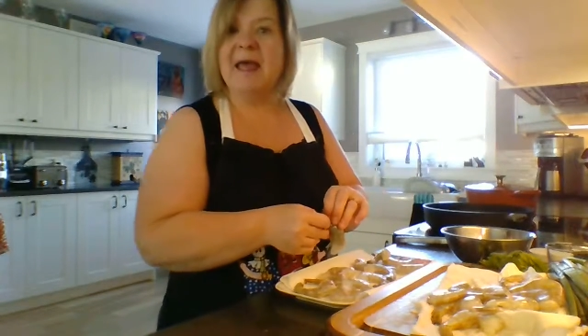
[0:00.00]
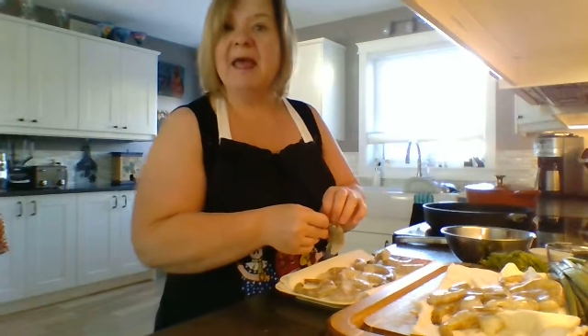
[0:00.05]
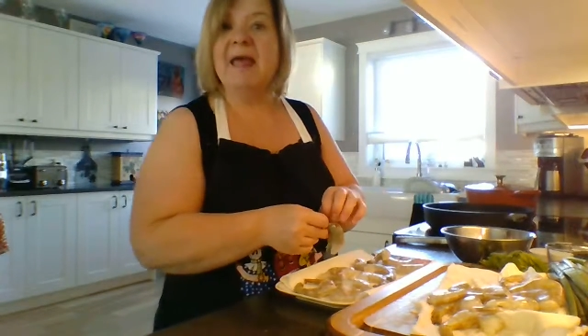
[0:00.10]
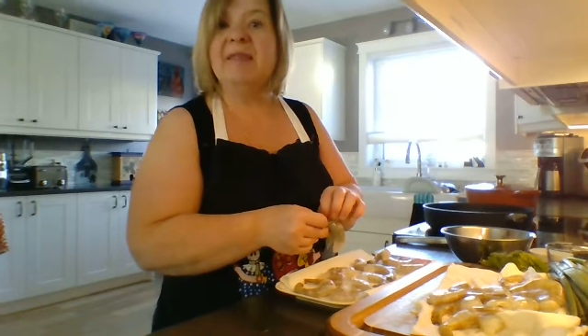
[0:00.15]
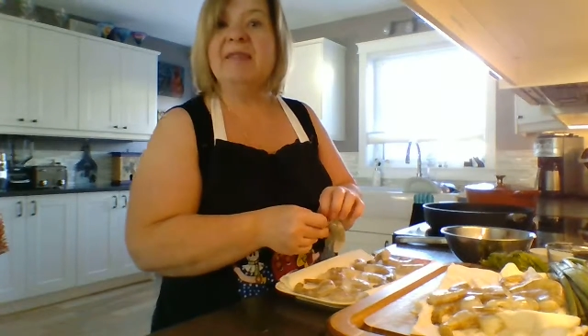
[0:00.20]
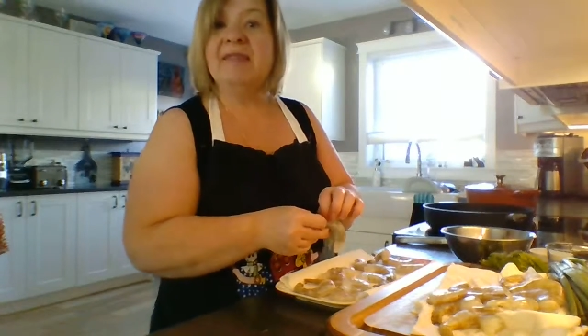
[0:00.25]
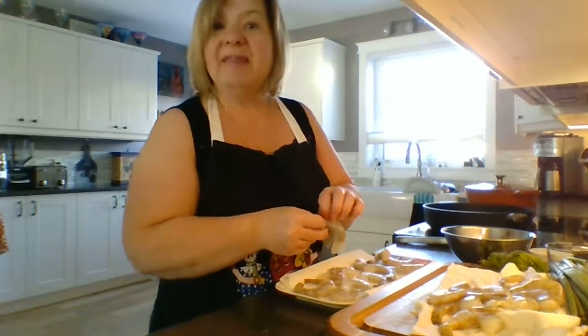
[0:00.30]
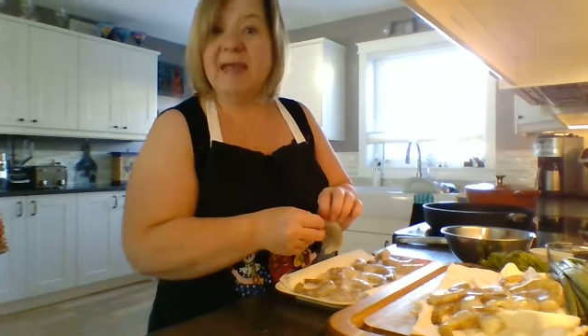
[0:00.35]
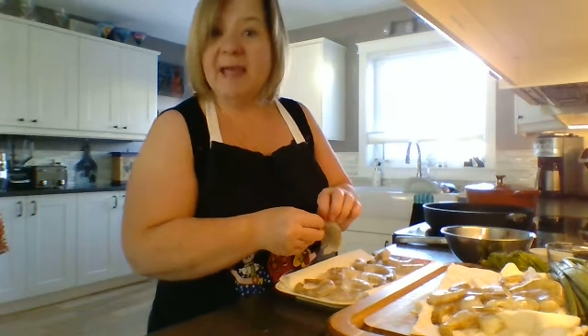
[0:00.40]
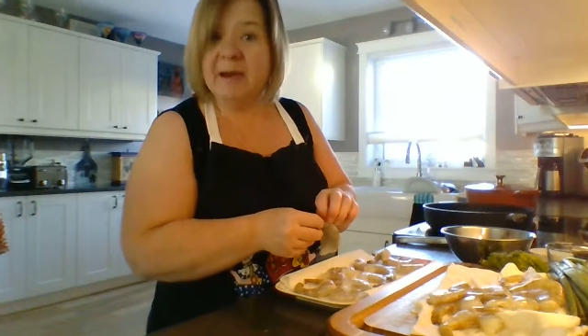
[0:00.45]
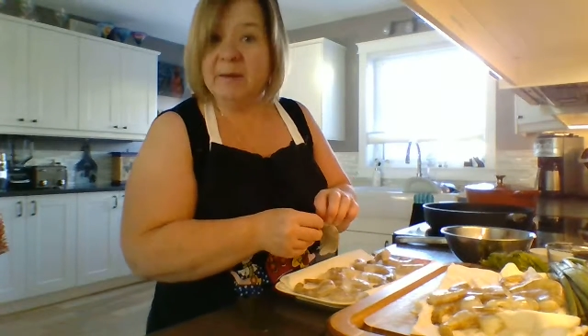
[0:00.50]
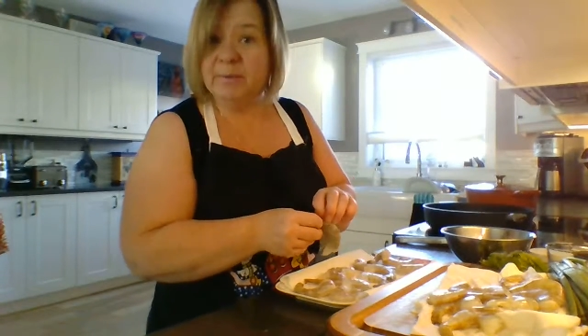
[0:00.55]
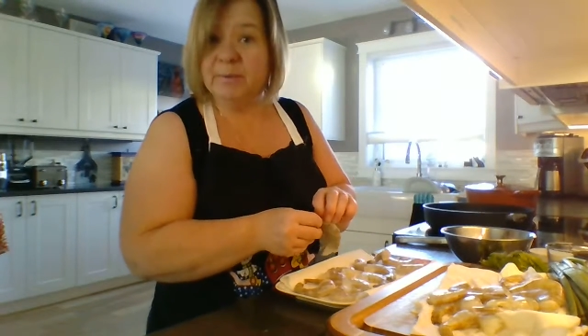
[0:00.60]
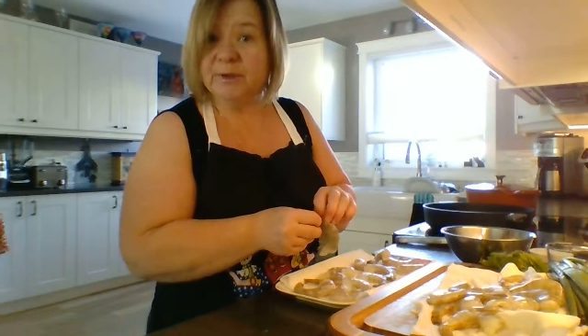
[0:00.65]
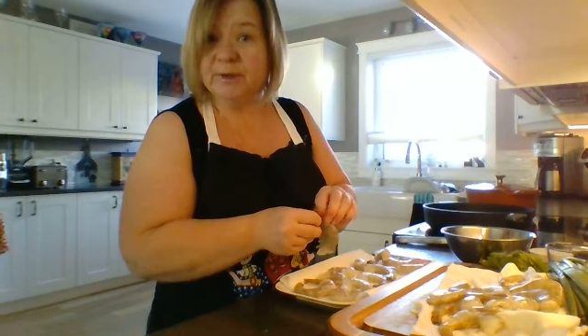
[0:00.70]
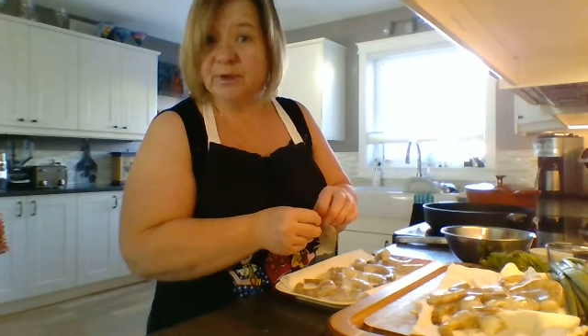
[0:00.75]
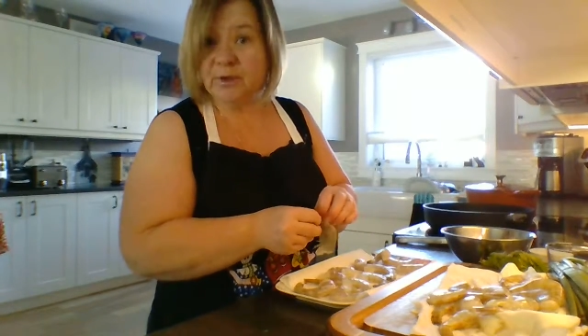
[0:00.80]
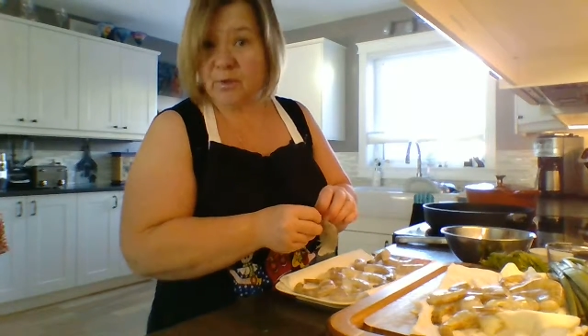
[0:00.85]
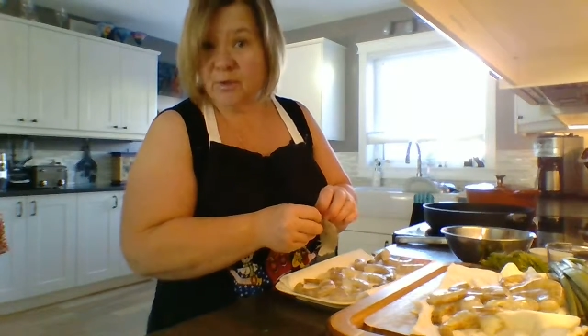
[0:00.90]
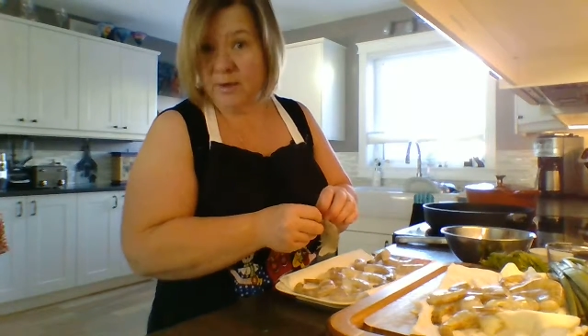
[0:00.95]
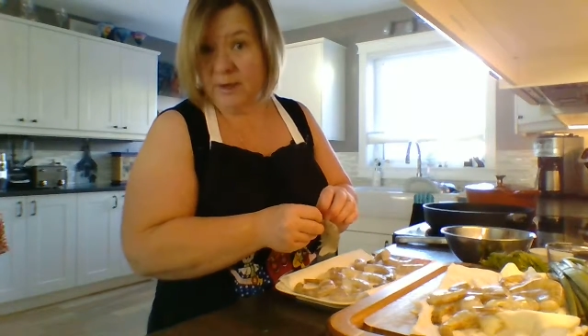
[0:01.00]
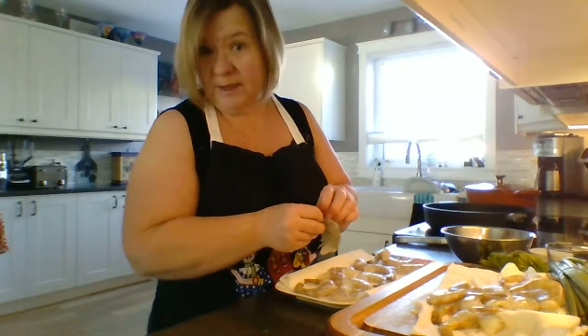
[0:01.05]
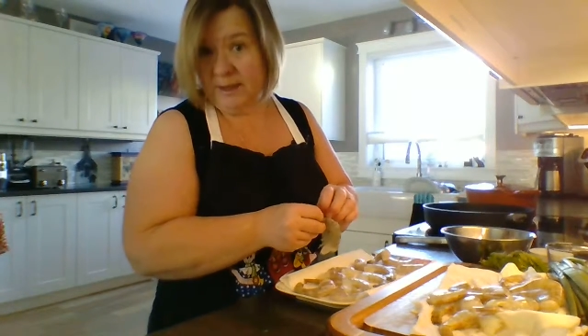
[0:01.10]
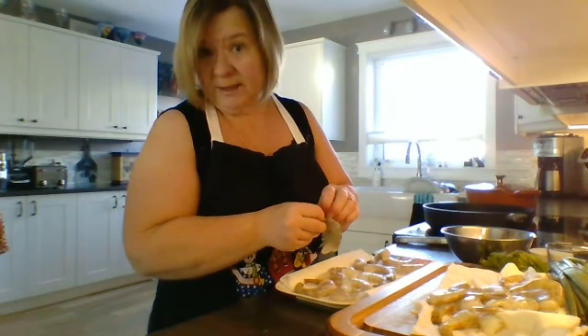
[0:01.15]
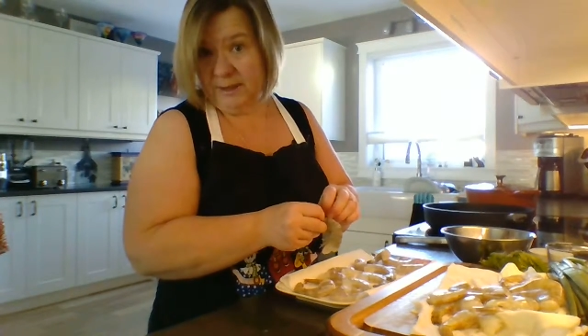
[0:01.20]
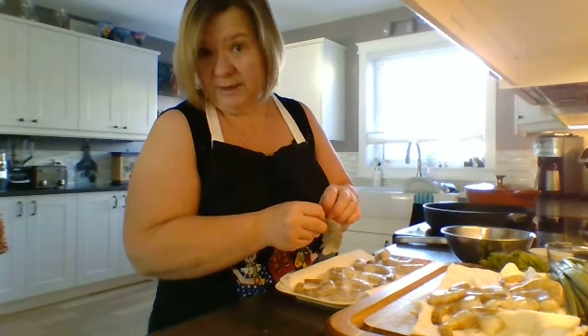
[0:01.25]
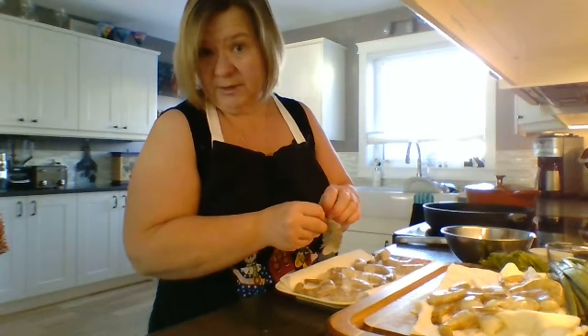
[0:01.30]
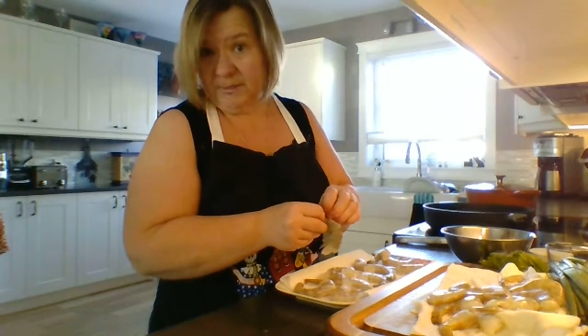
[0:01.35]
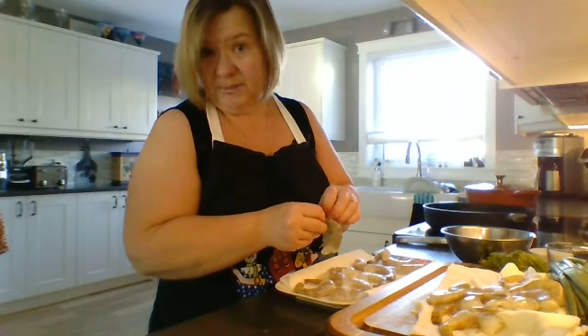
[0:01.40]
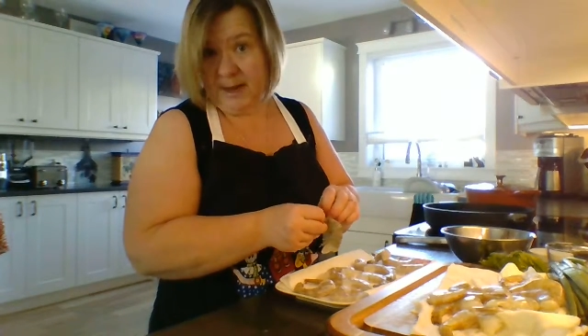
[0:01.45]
and then put the oil in your